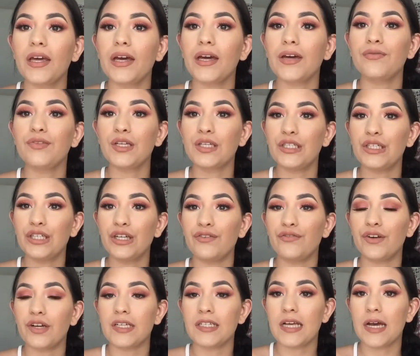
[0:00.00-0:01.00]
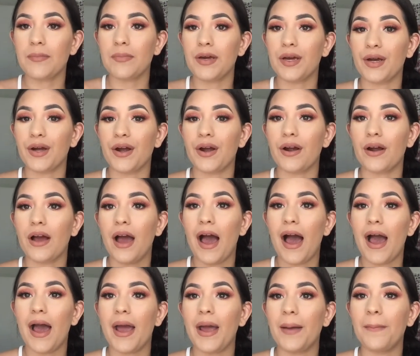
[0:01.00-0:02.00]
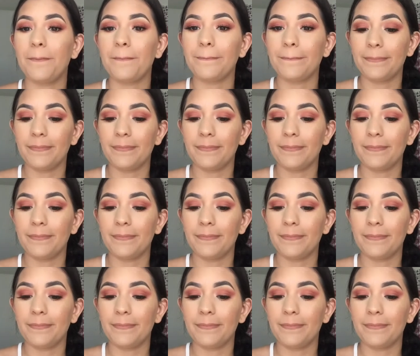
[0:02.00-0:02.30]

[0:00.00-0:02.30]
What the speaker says: if this is your first time here, hi,